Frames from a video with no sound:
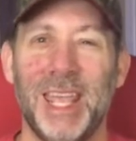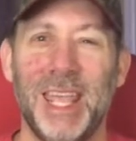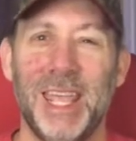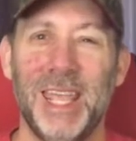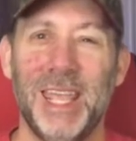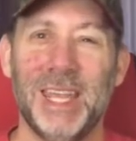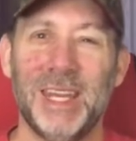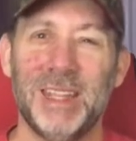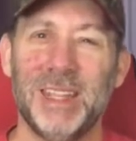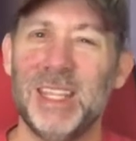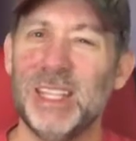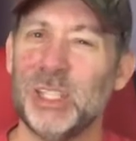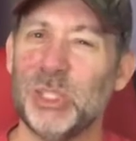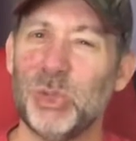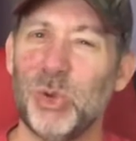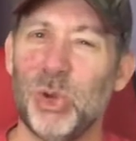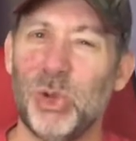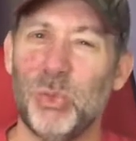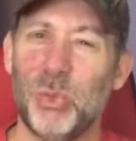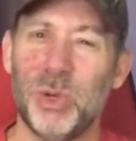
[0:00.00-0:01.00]
And I think the
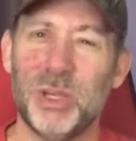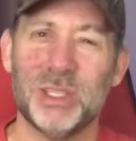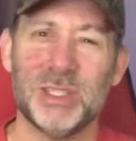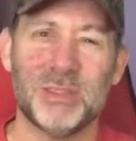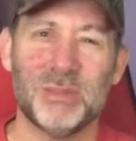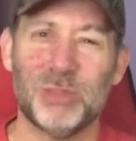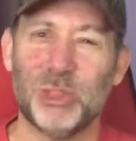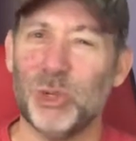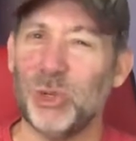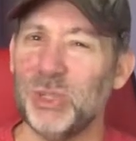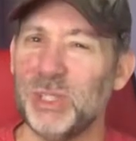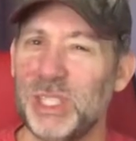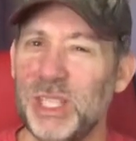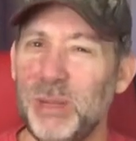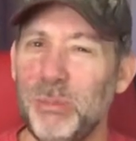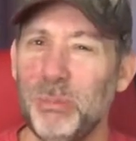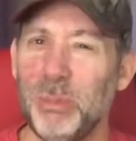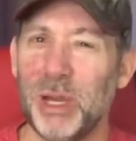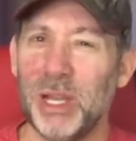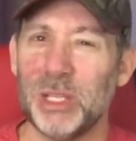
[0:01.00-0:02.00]
total was
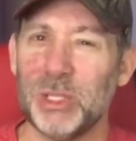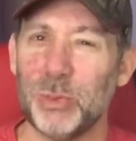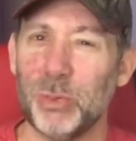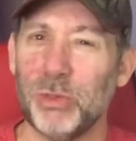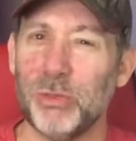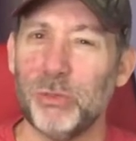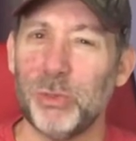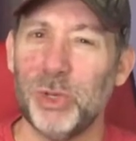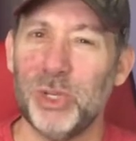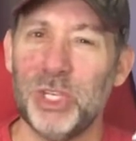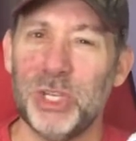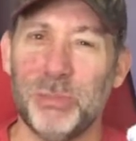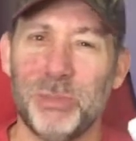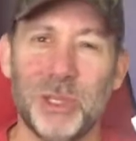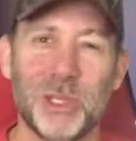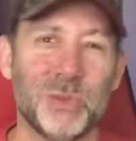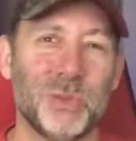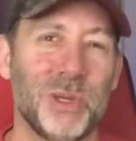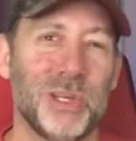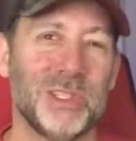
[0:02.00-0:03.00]
13 bucks with free shipping
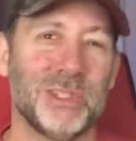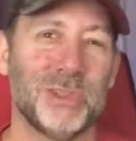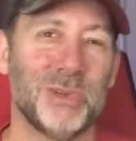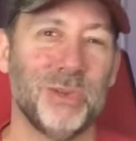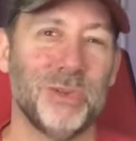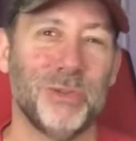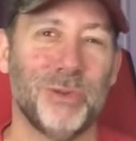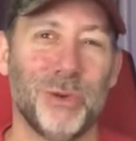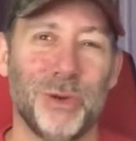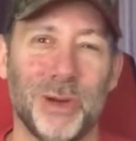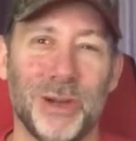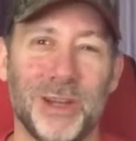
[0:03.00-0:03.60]
is what it sold for.